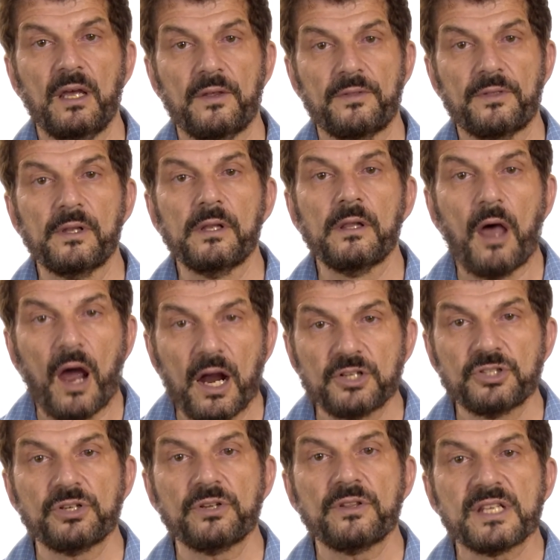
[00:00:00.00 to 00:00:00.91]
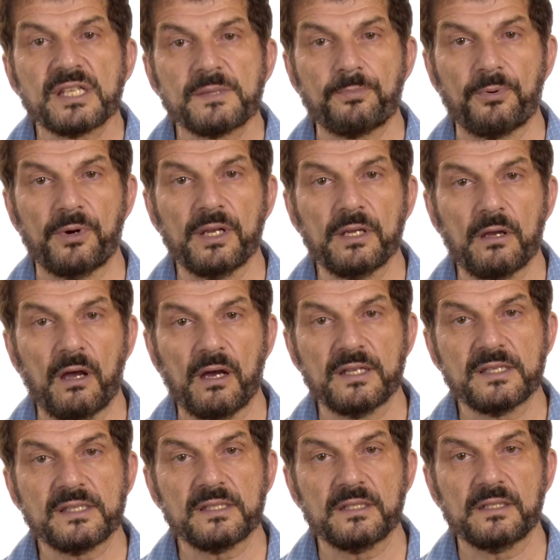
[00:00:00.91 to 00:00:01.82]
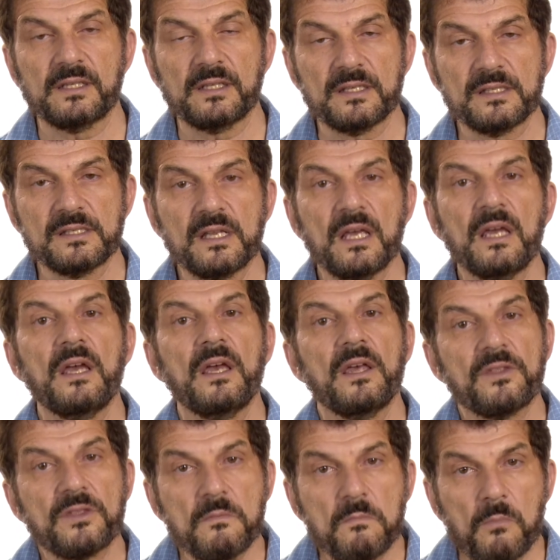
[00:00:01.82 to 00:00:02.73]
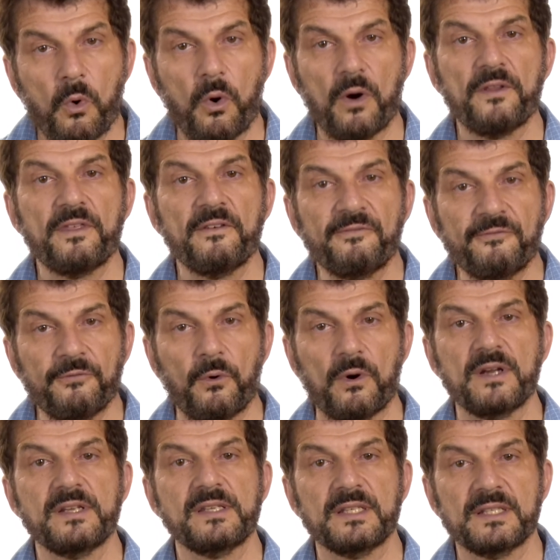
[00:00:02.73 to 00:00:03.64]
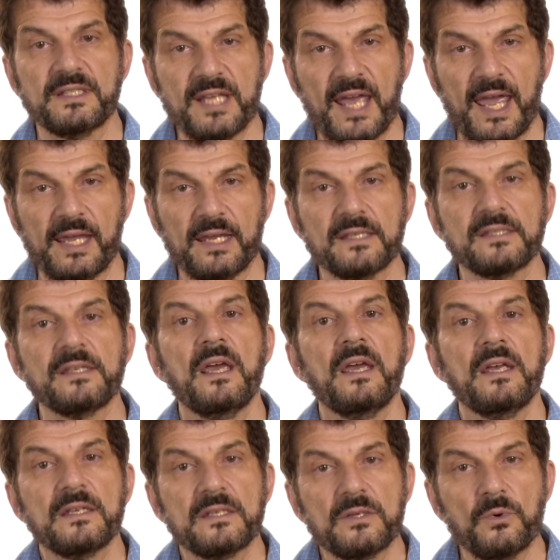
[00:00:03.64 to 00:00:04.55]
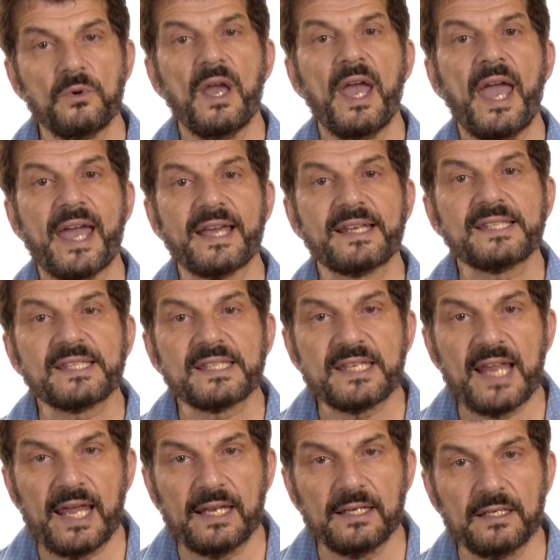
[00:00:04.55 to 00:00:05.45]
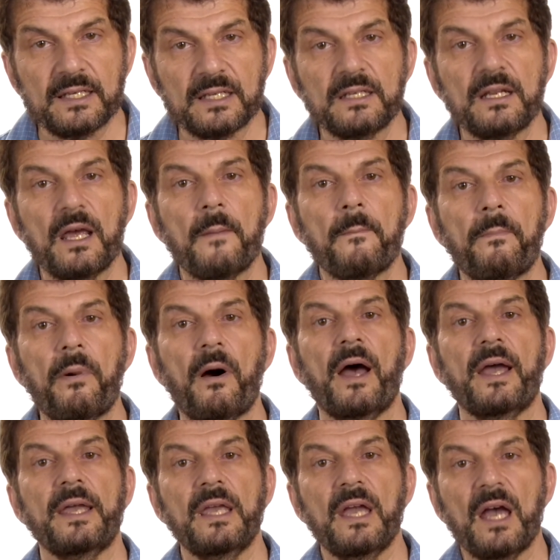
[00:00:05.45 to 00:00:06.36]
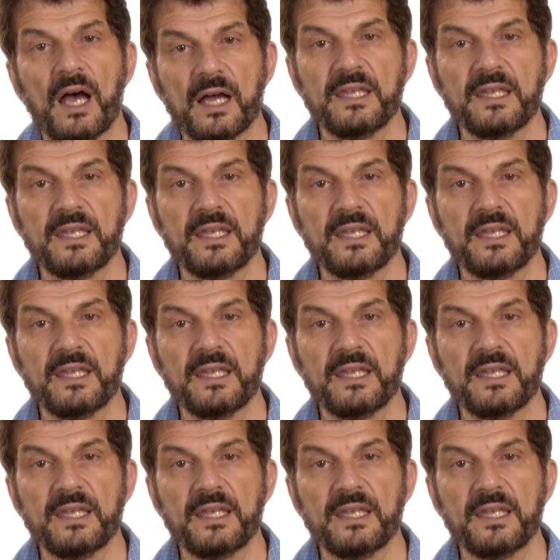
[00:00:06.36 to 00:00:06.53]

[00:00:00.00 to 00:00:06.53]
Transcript: The larger the spring constant is, the more the force it takes to extend it by a